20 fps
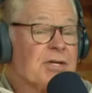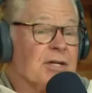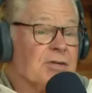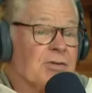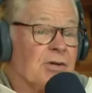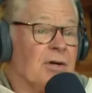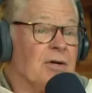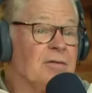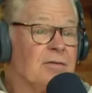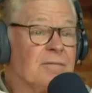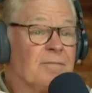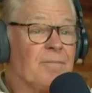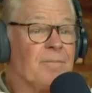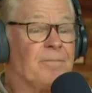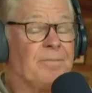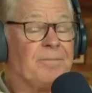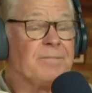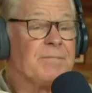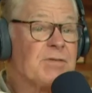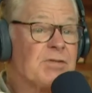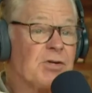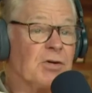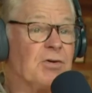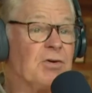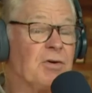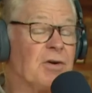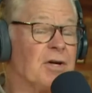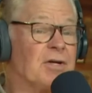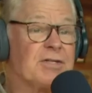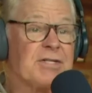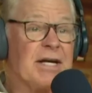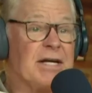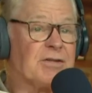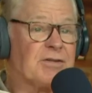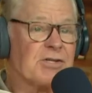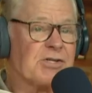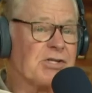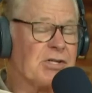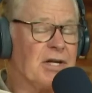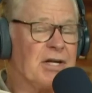that's all. So you're going to take
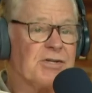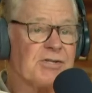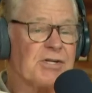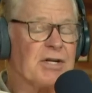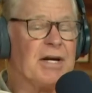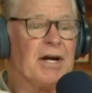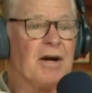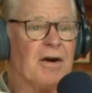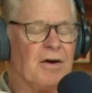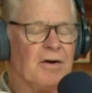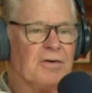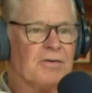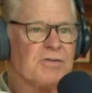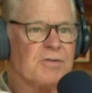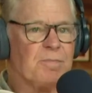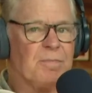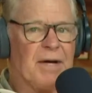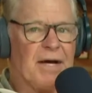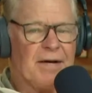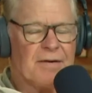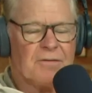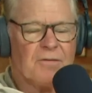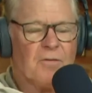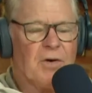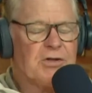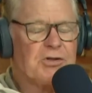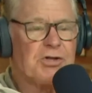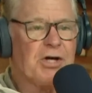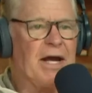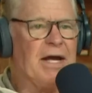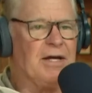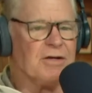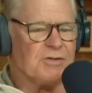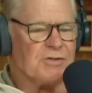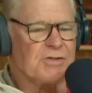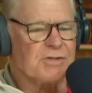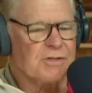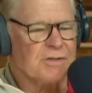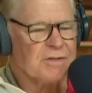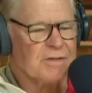the slings and arrows, but what
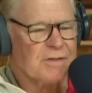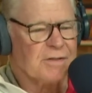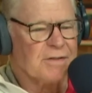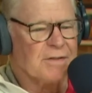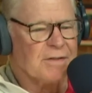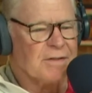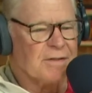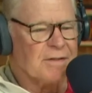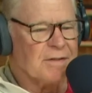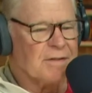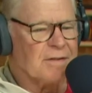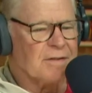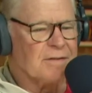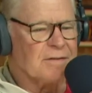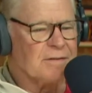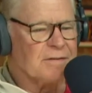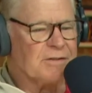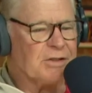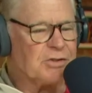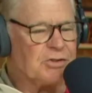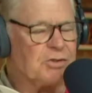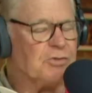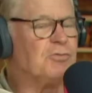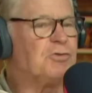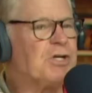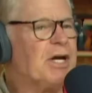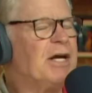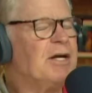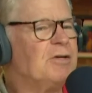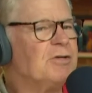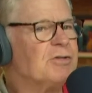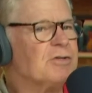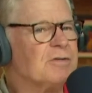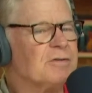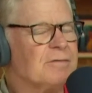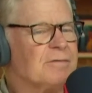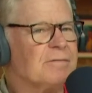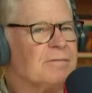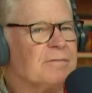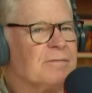changed? Did you change?
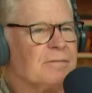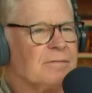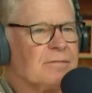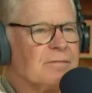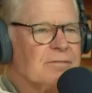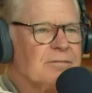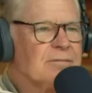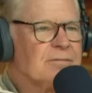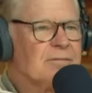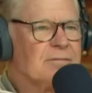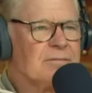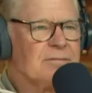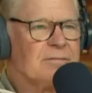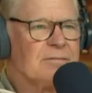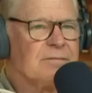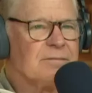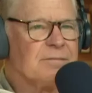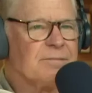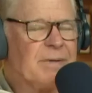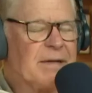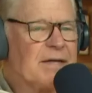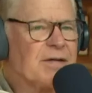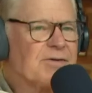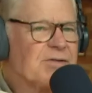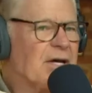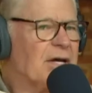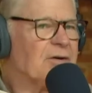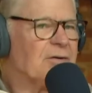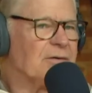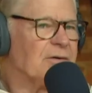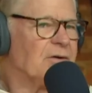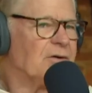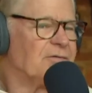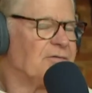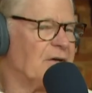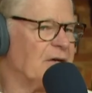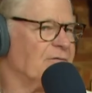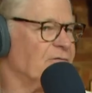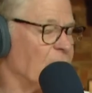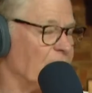Because I don't know if
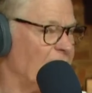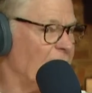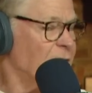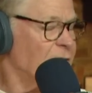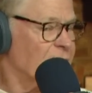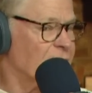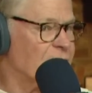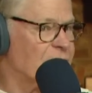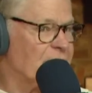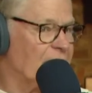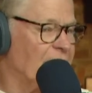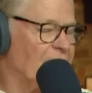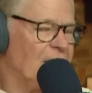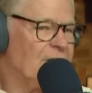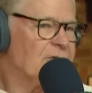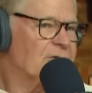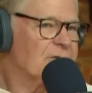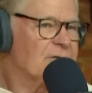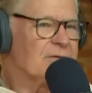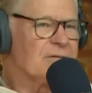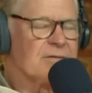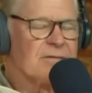the information changed.